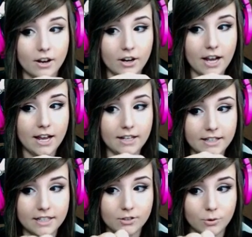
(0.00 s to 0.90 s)
Okay,
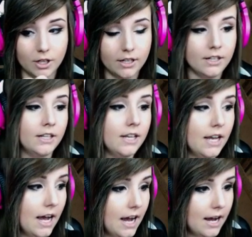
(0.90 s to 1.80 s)
this one.
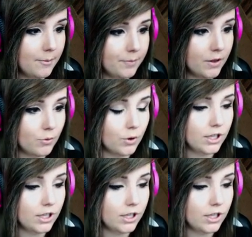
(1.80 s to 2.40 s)
What